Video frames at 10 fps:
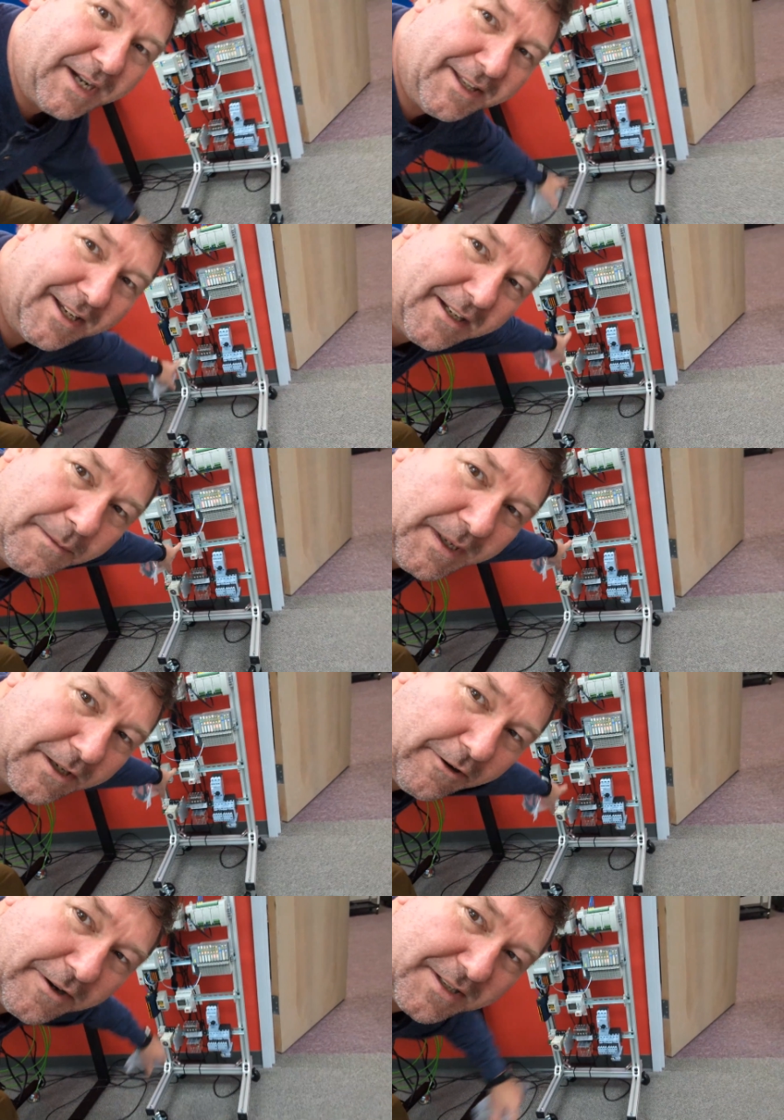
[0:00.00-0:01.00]
what I think of the
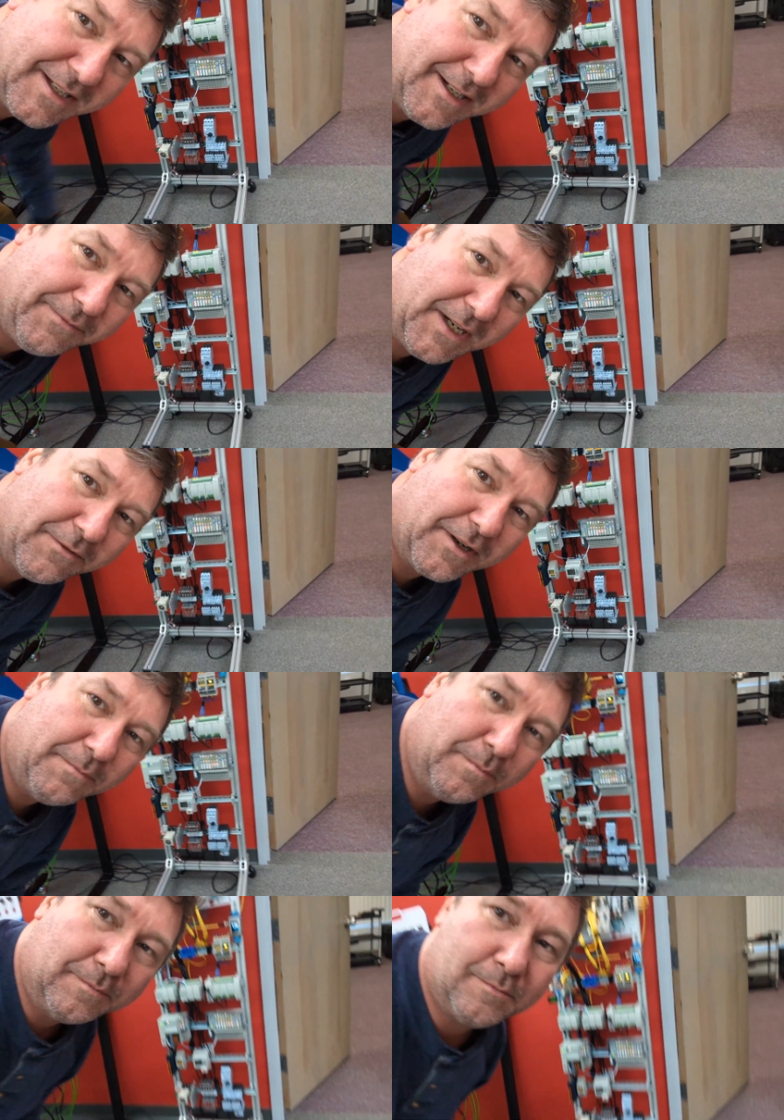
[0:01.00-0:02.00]
Micro Eight I've never
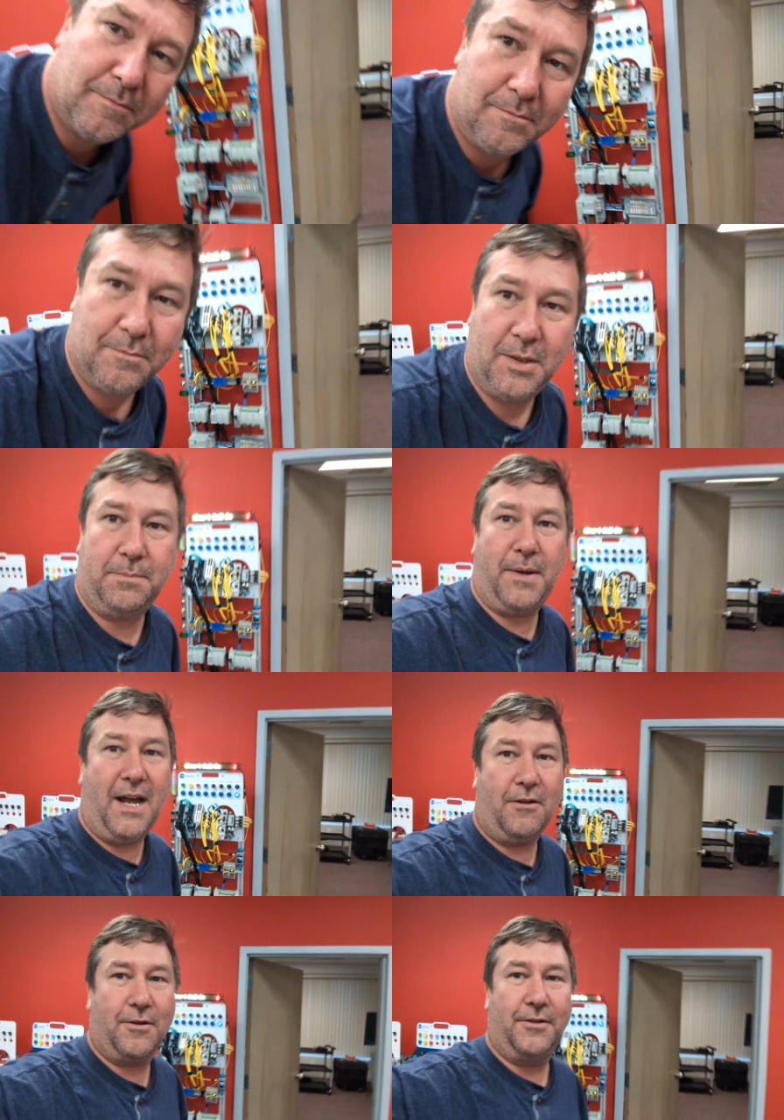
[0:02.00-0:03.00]
even put
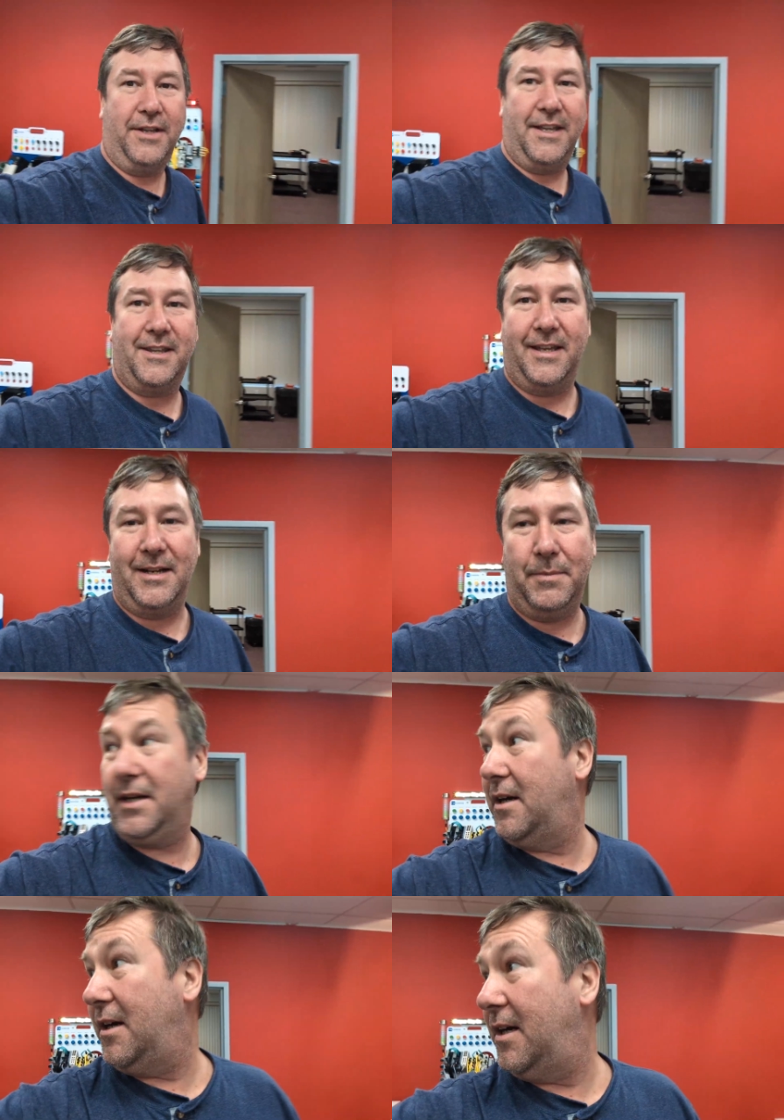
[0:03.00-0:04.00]
power on that thing,
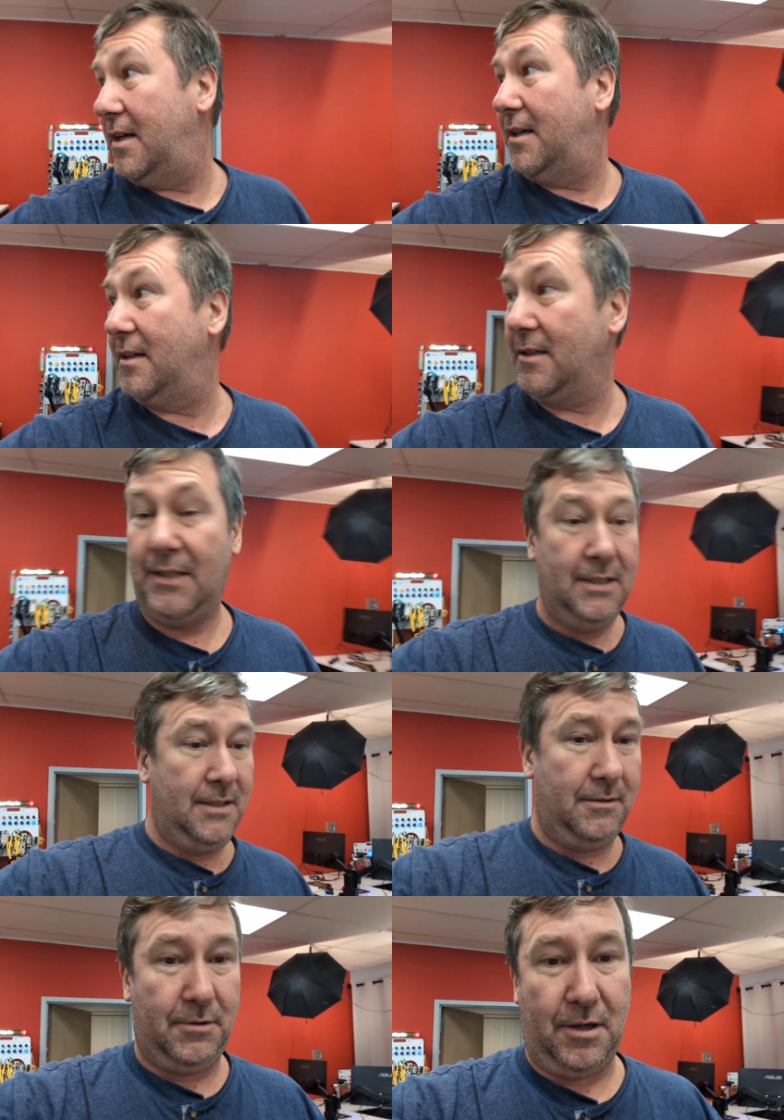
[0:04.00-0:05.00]
but uh,
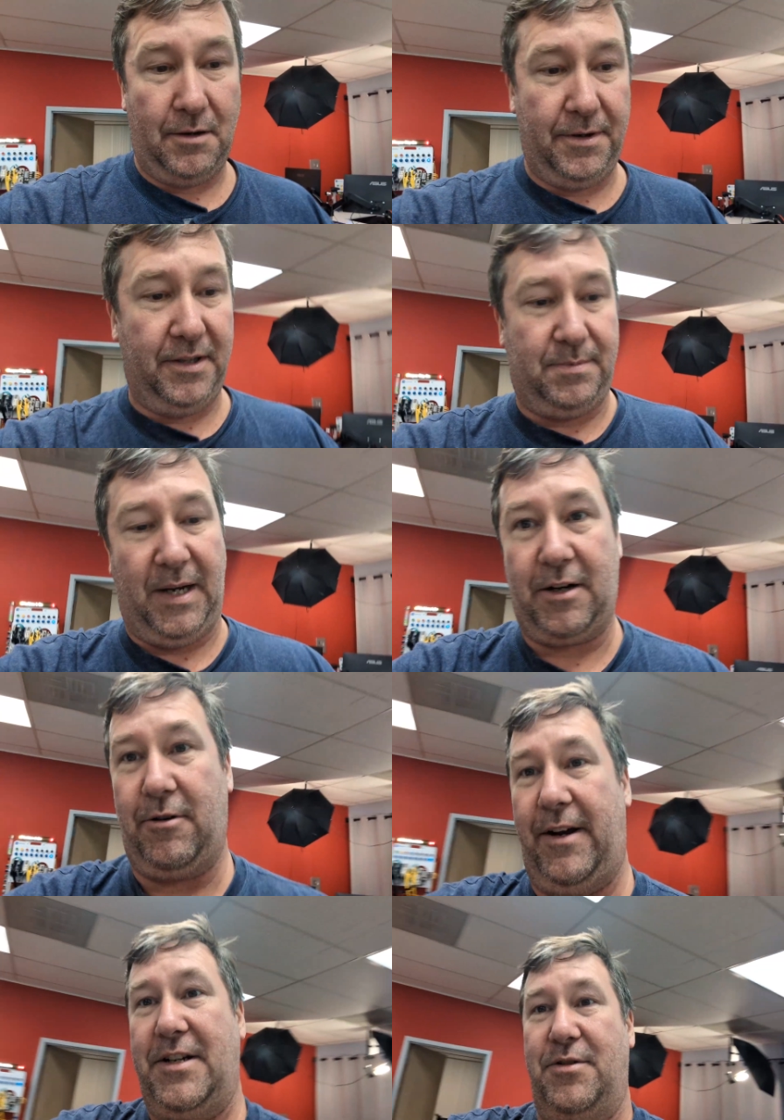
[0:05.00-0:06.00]
we'll go over this
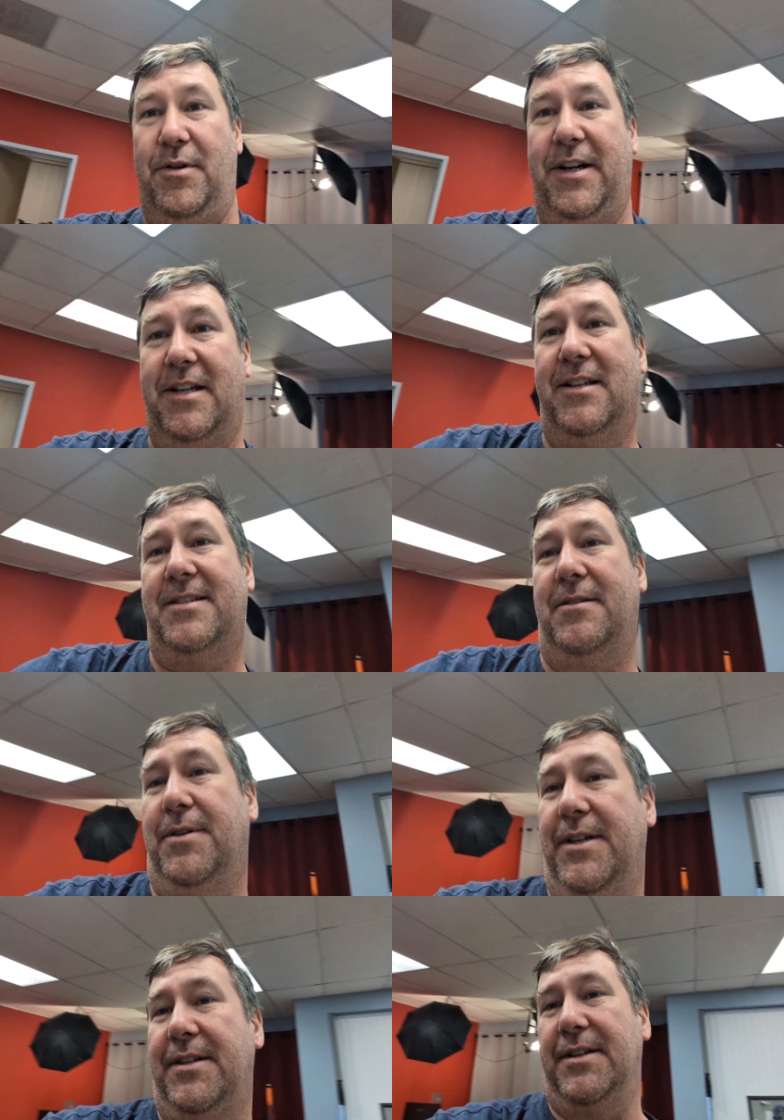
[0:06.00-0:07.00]
Micro Eight 20 Let's see
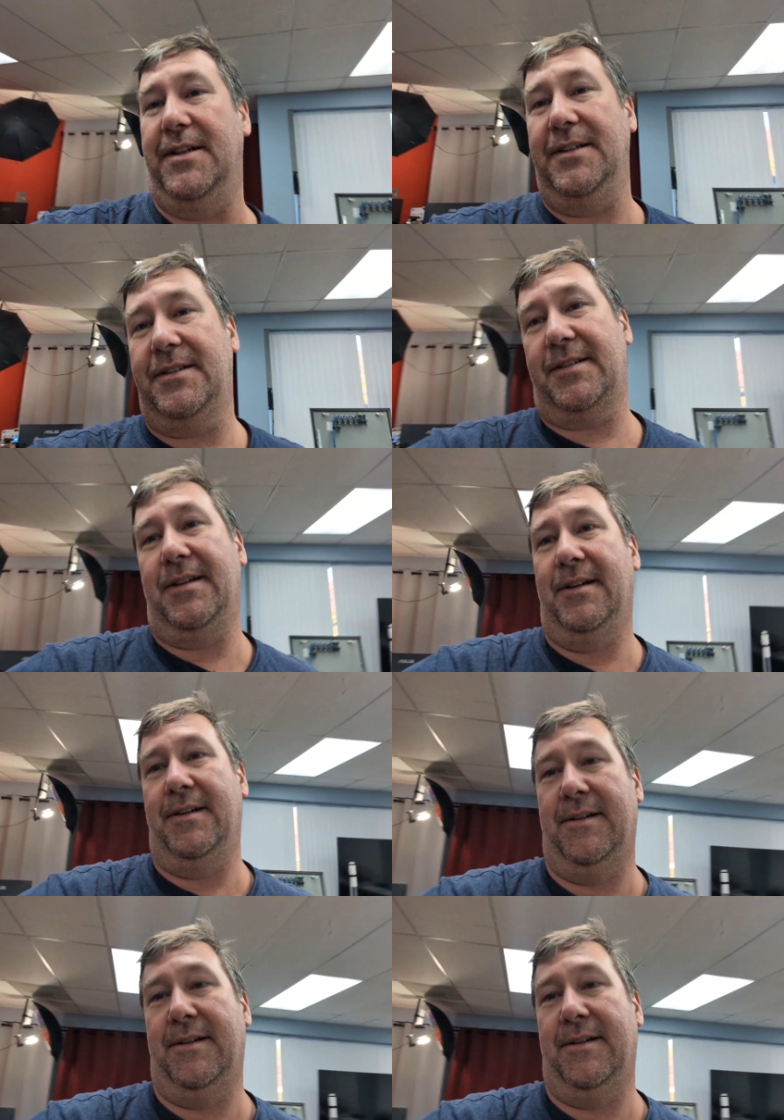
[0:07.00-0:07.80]
what it does.